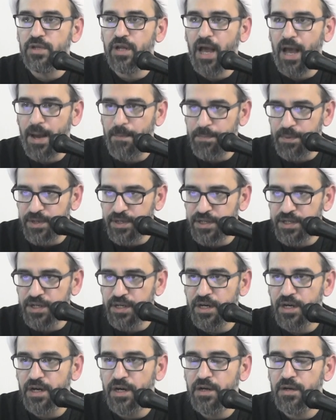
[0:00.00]
happened
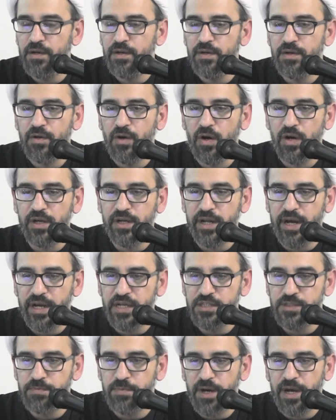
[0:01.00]
here
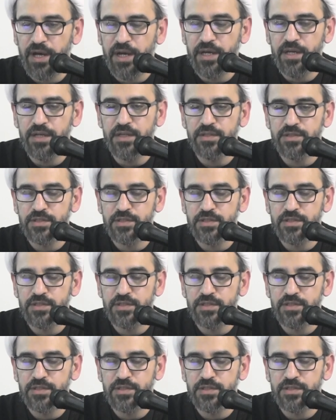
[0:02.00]
organized by